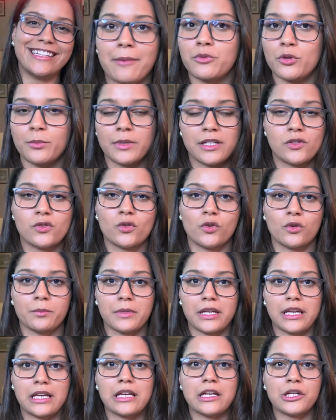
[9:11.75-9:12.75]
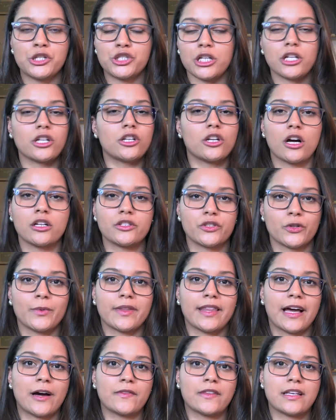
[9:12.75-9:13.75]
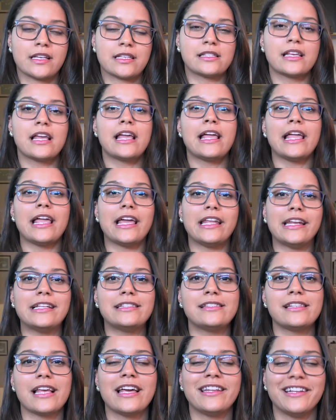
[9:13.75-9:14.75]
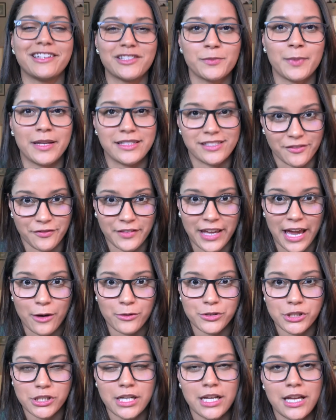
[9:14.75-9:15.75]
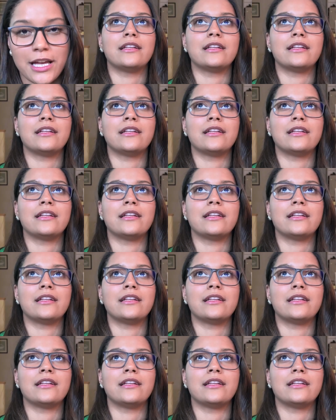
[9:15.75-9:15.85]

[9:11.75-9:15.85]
Pluma has told me she could not do without this, and it's an expensive couch.